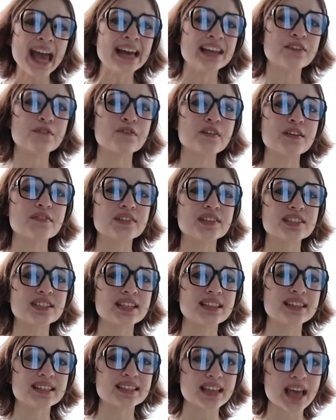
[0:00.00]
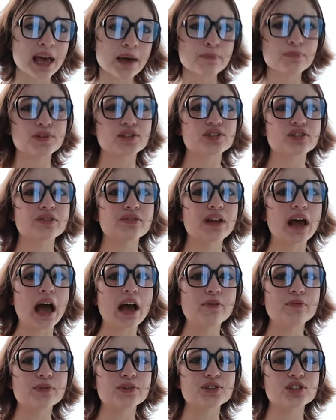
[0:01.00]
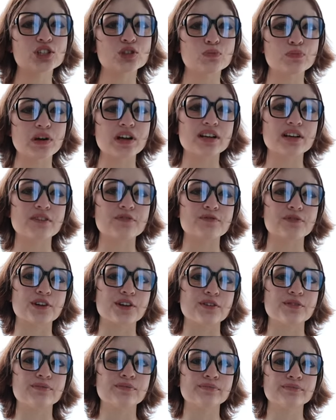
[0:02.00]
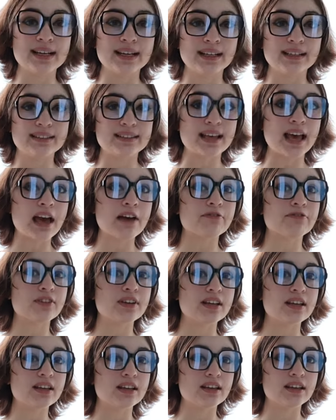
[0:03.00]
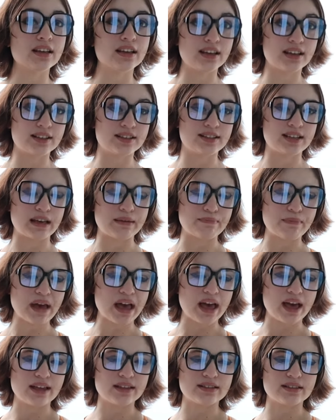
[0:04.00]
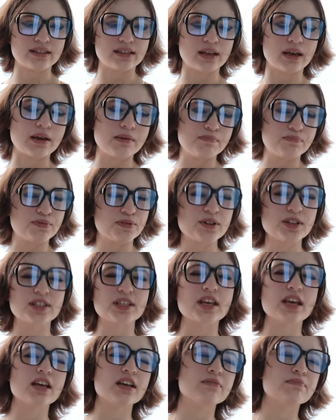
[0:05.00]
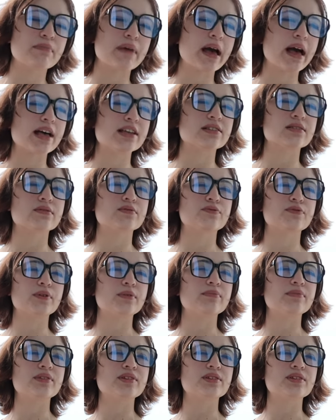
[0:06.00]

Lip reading: and if you haven't seen this episode, I will spoil it for you. Daphne gets a mask, a pretty mask from